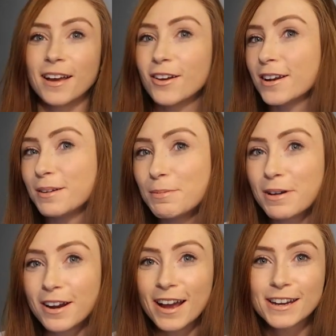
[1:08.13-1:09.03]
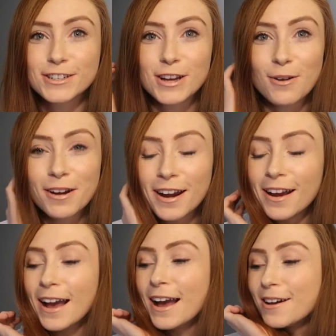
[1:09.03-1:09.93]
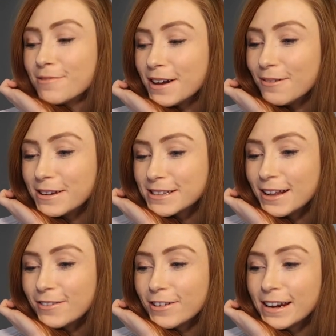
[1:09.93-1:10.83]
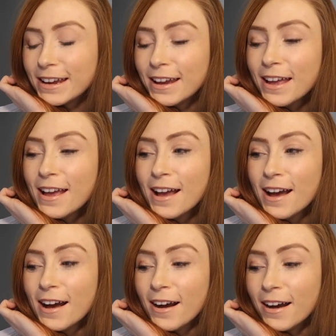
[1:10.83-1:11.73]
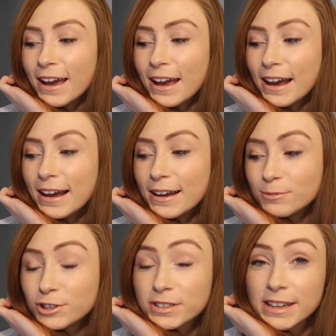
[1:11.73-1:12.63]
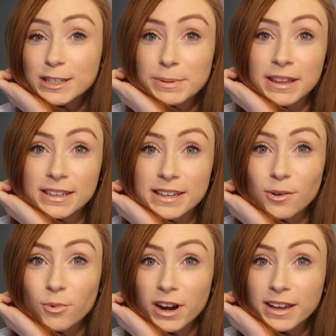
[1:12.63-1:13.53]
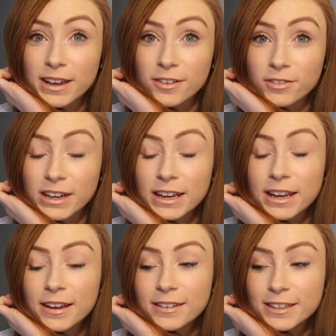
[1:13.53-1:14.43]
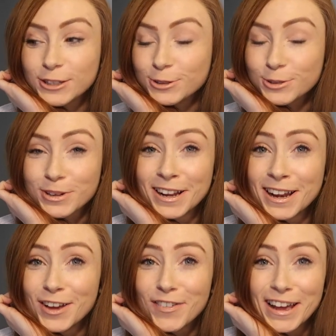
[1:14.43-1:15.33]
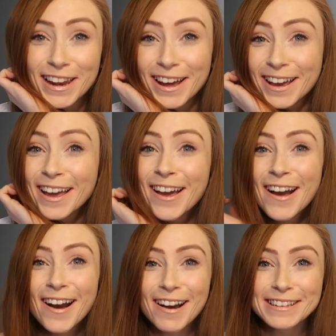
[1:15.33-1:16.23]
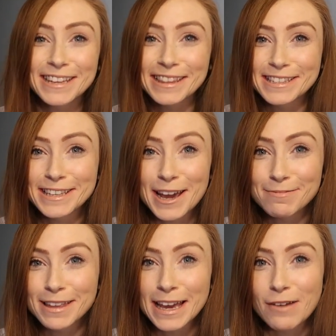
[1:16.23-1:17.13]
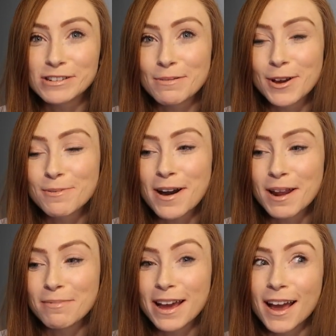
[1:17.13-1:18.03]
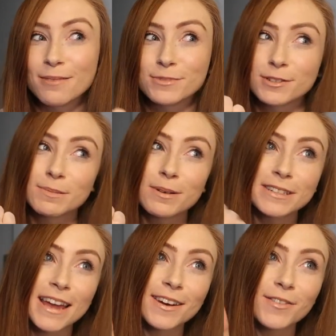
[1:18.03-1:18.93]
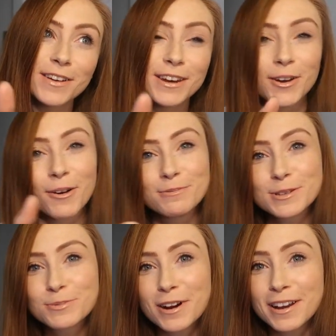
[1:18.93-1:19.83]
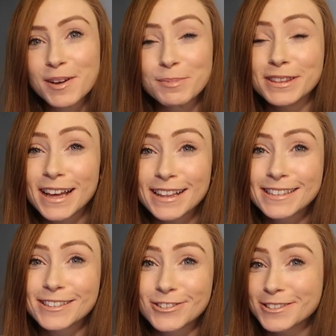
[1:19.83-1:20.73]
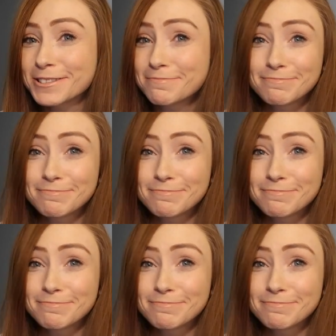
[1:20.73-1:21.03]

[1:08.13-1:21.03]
I look a little bit better. I had a shower, got myself ready. I am just kind of spending the day working, really, the usual. I feel like I say the same thing every time I come on. I'm like, I'm just about to edit a video, I'm just working, but that's just